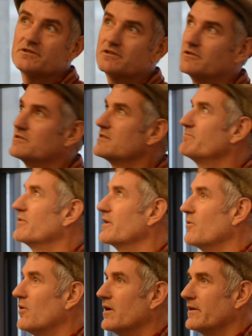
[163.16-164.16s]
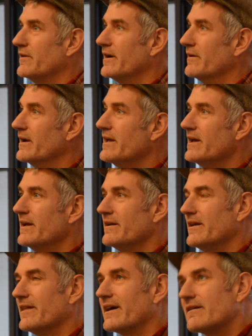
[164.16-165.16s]
start spurting water out.
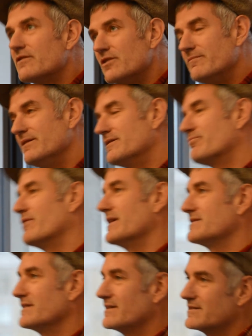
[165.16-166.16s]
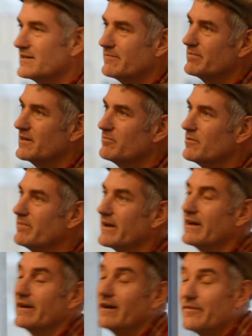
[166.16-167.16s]
Now that could be depressing to some people, but
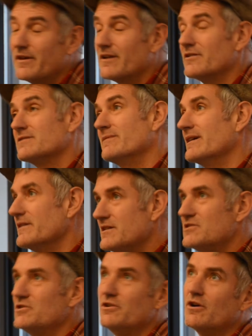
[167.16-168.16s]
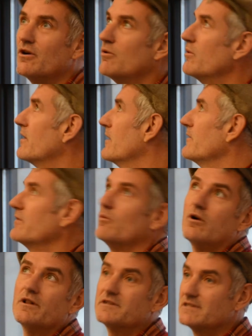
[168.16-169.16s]
I think ultimately at least you know where the
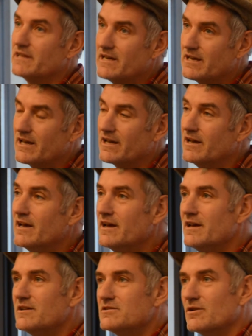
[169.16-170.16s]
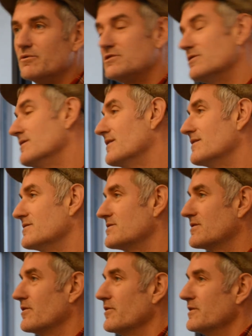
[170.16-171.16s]
wall is leaking. So we shouldn't get
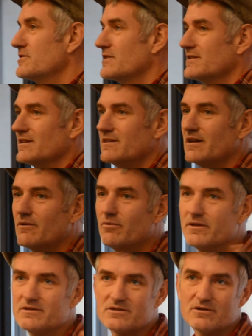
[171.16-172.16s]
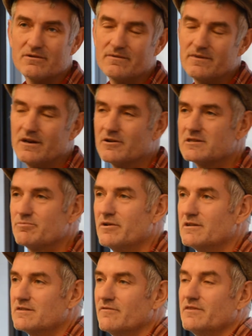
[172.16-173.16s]
discouraged, because I think with the
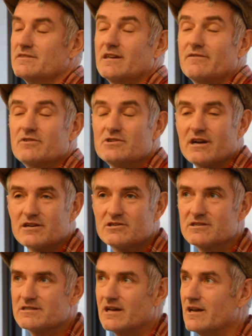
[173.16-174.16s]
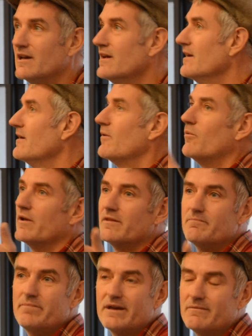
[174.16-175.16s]
experience of the safe injection site, one of
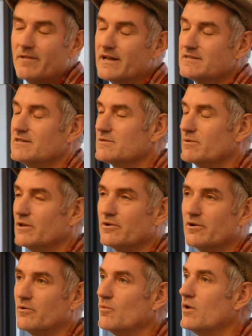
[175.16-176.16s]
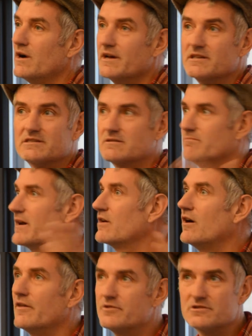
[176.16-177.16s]
the big lessons we learned was, my
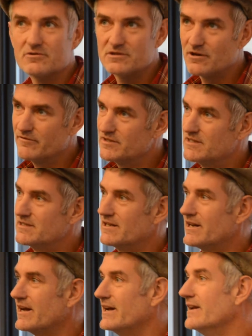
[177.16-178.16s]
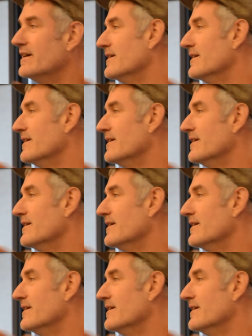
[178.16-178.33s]
God, there's no services at night.